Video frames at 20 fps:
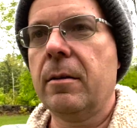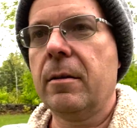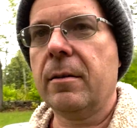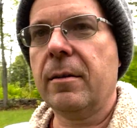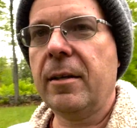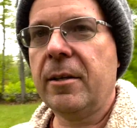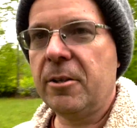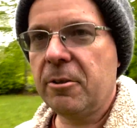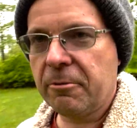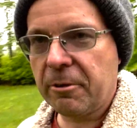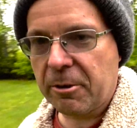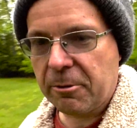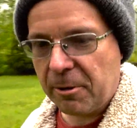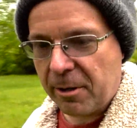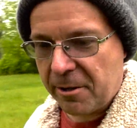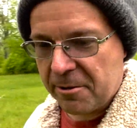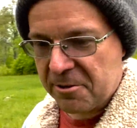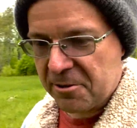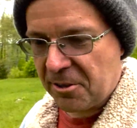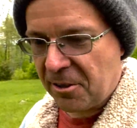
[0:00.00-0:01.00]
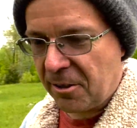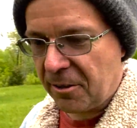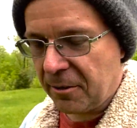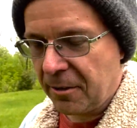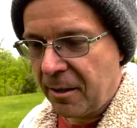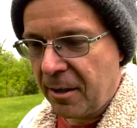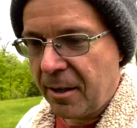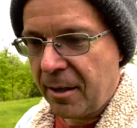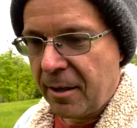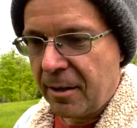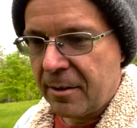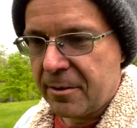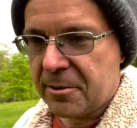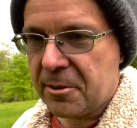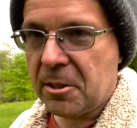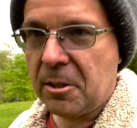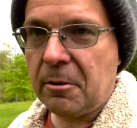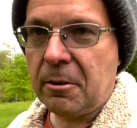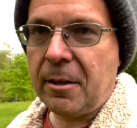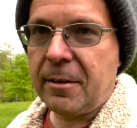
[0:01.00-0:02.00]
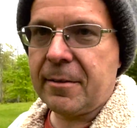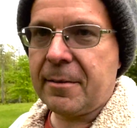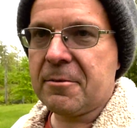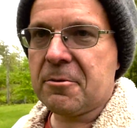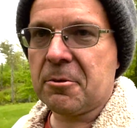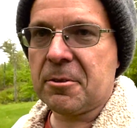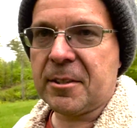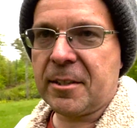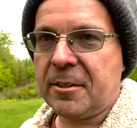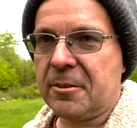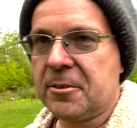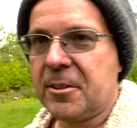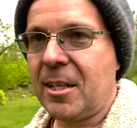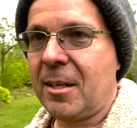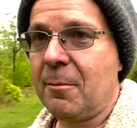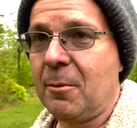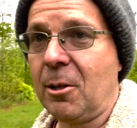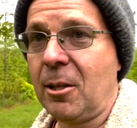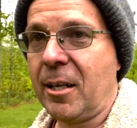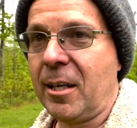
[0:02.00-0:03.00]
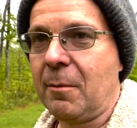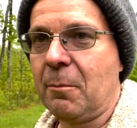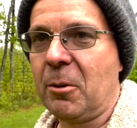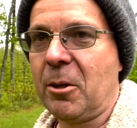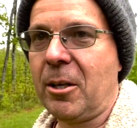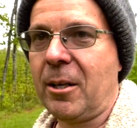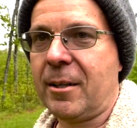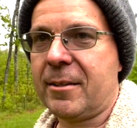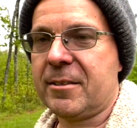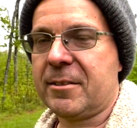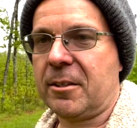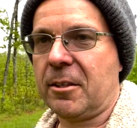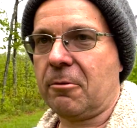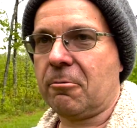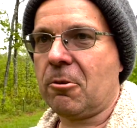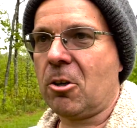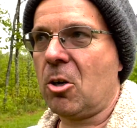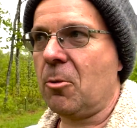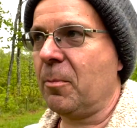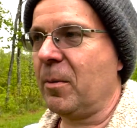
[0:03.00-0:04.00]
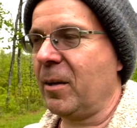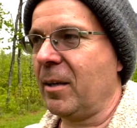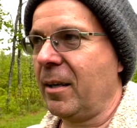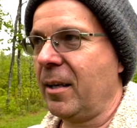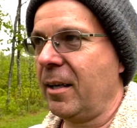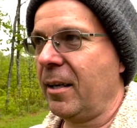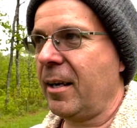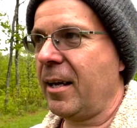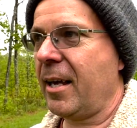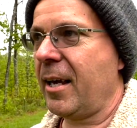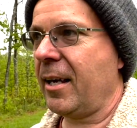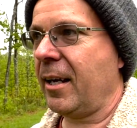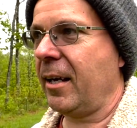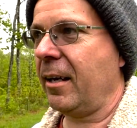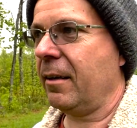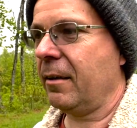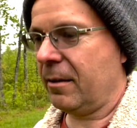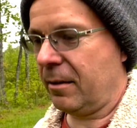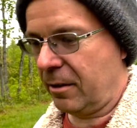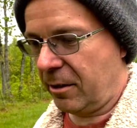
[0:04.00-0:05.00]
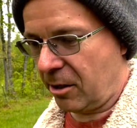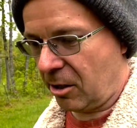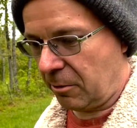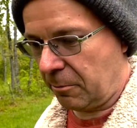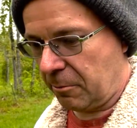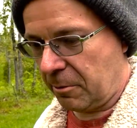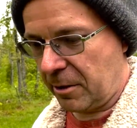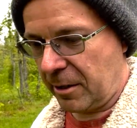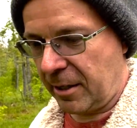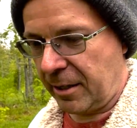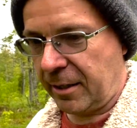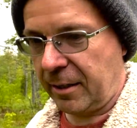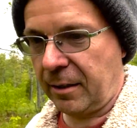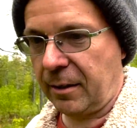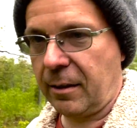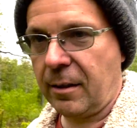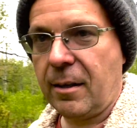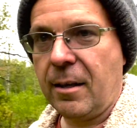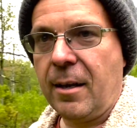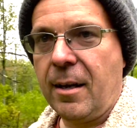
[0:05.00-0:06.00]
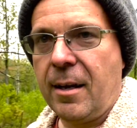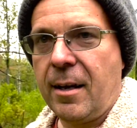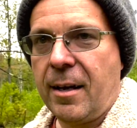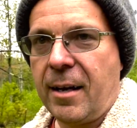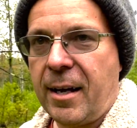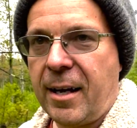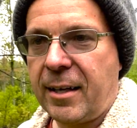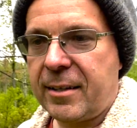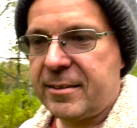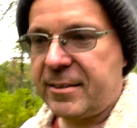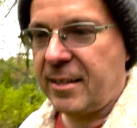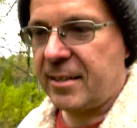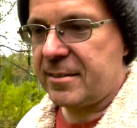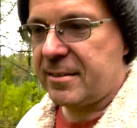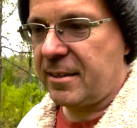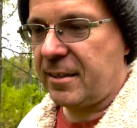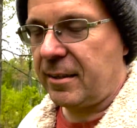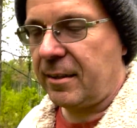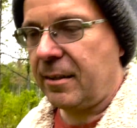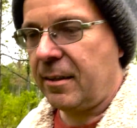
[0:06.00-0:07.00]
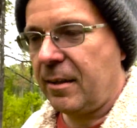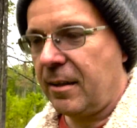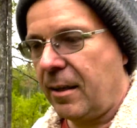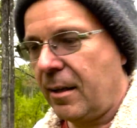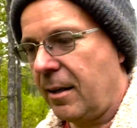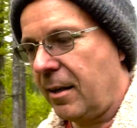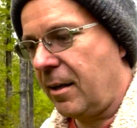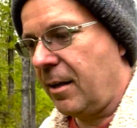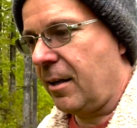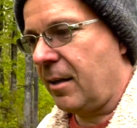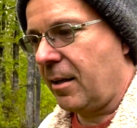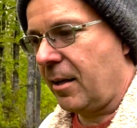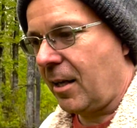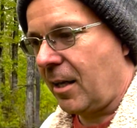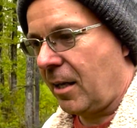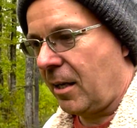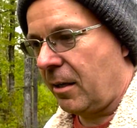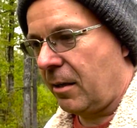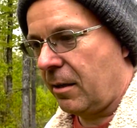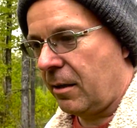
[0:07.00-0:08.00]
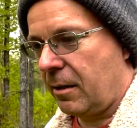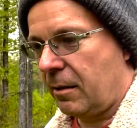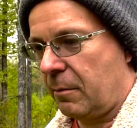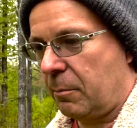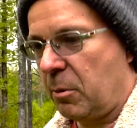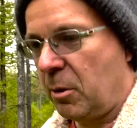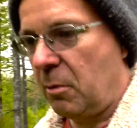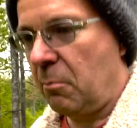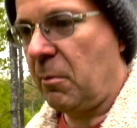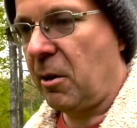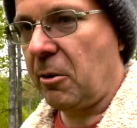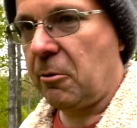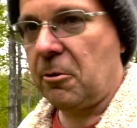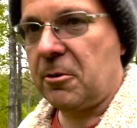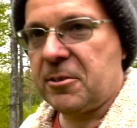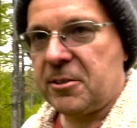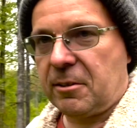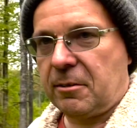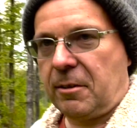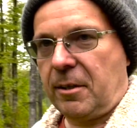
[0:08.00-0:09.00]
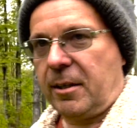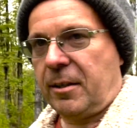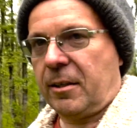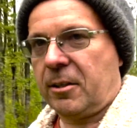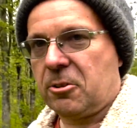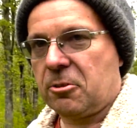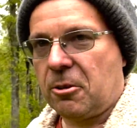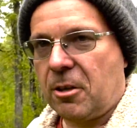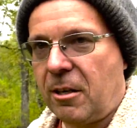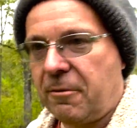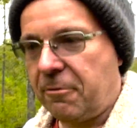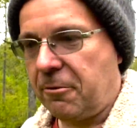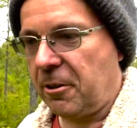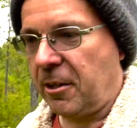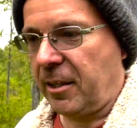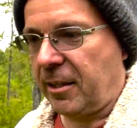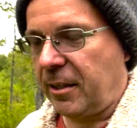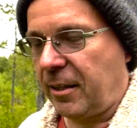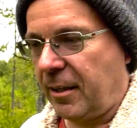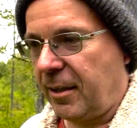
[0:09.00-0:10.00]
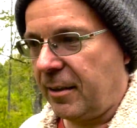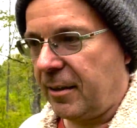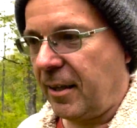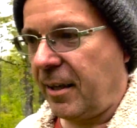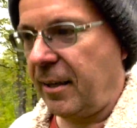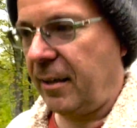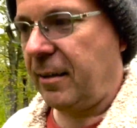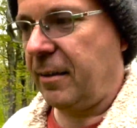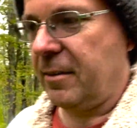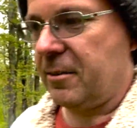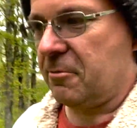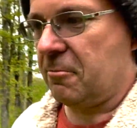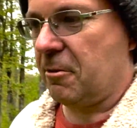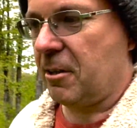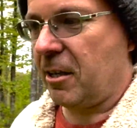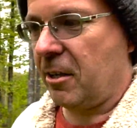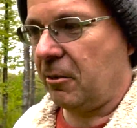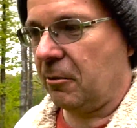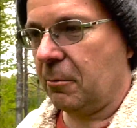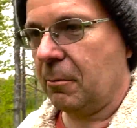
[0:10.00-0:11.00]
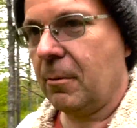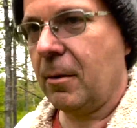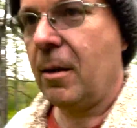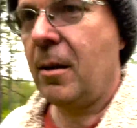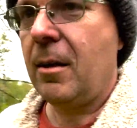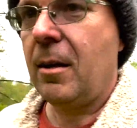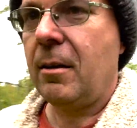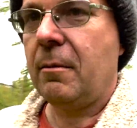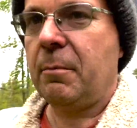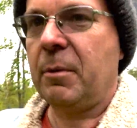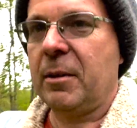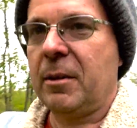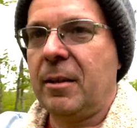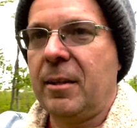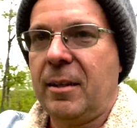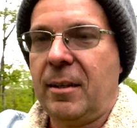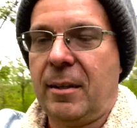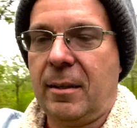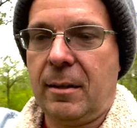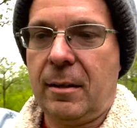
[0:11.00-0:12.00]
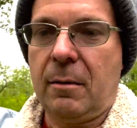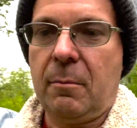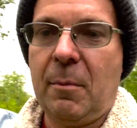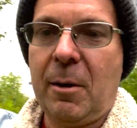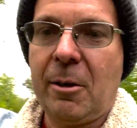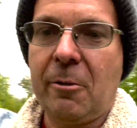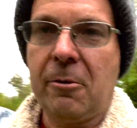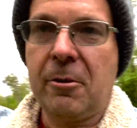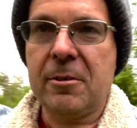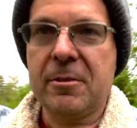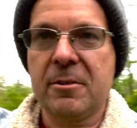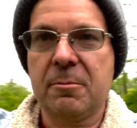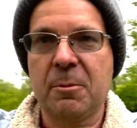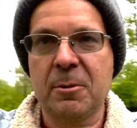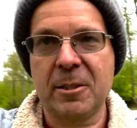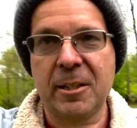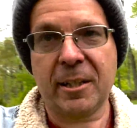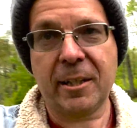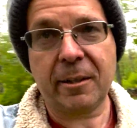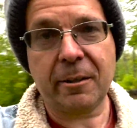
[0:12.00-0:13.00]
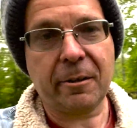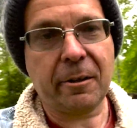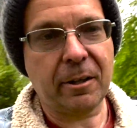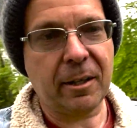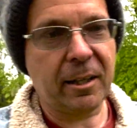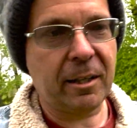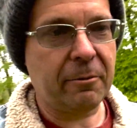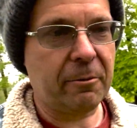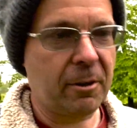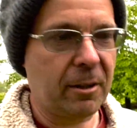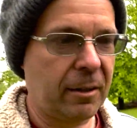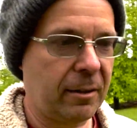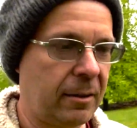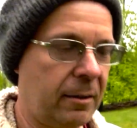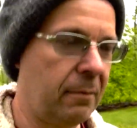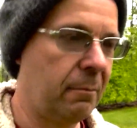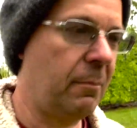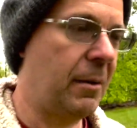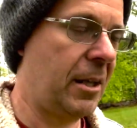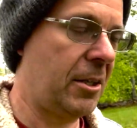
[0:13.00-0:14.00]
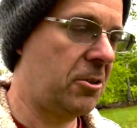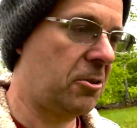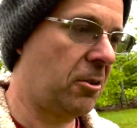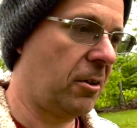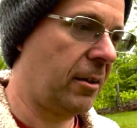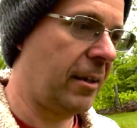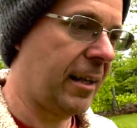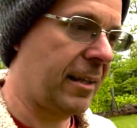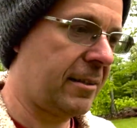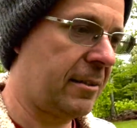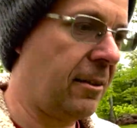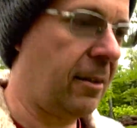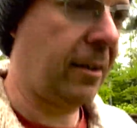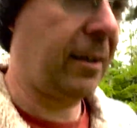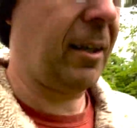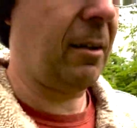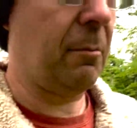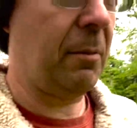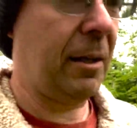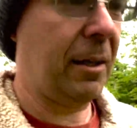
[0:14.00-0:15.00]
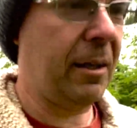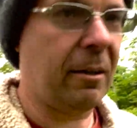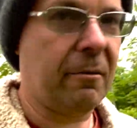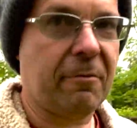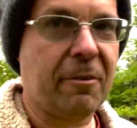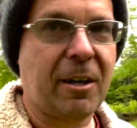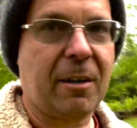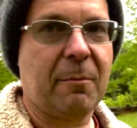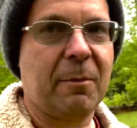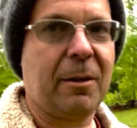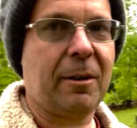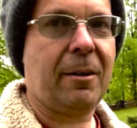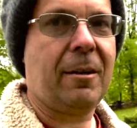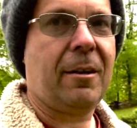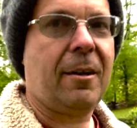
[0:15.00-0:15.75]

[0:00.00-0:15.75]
they do require salt. So a lot of times we'll just get those Himalayan blocks on a rope and hang it near where they can access it, and then put minerals in a trough where they can get that as well. But the minerals particularly, you want to make sure that that's not going to be an environment